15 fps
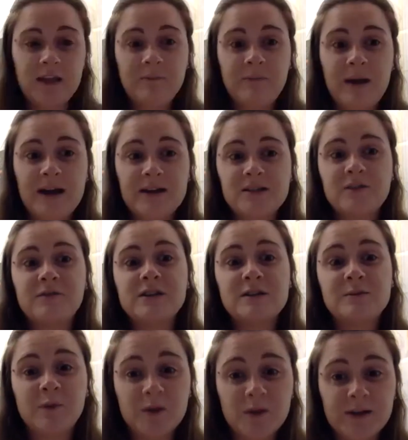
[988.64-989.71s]
impacts of these
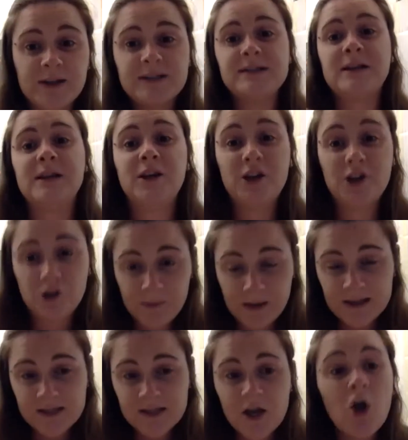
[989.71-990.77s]
pollutants in
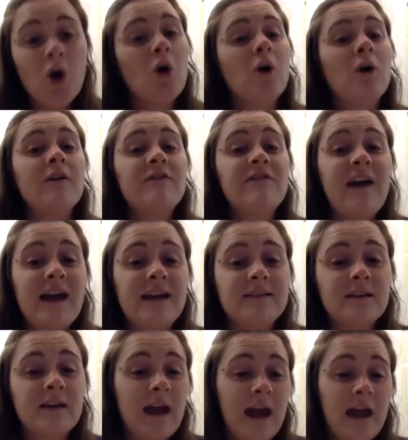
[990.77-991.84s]
humans, or a
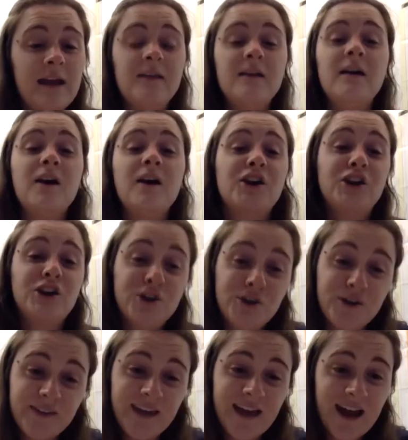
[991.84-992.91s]
vet and
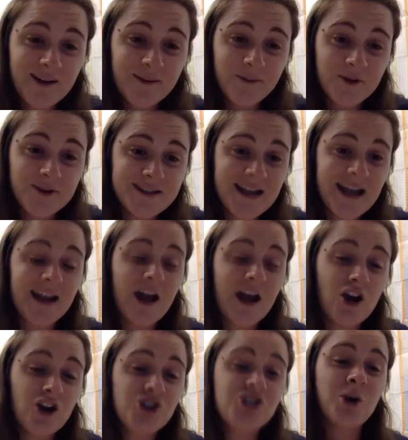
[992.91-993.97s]
cure the animals that
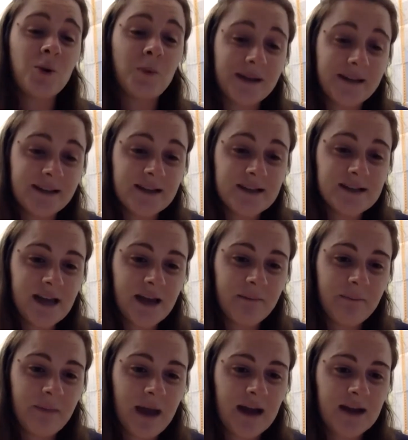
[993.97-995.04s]
are showing these
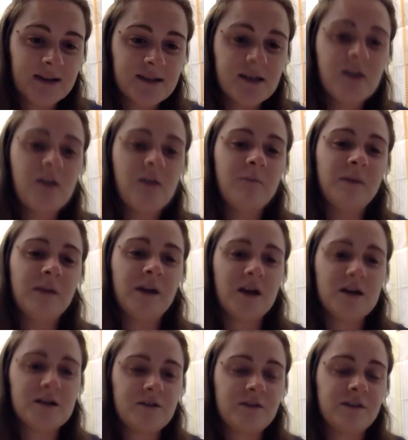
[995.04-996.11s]
impacts
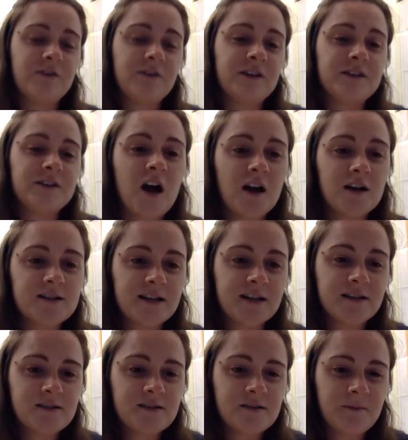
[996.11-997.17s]
because of different
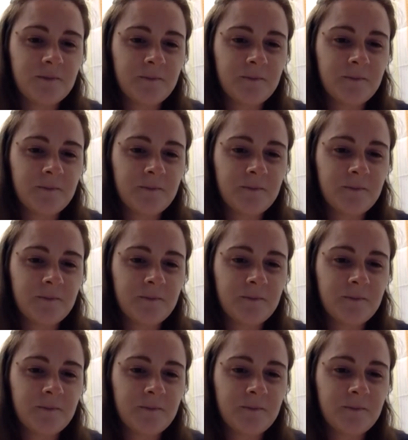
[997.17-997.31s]
toxins.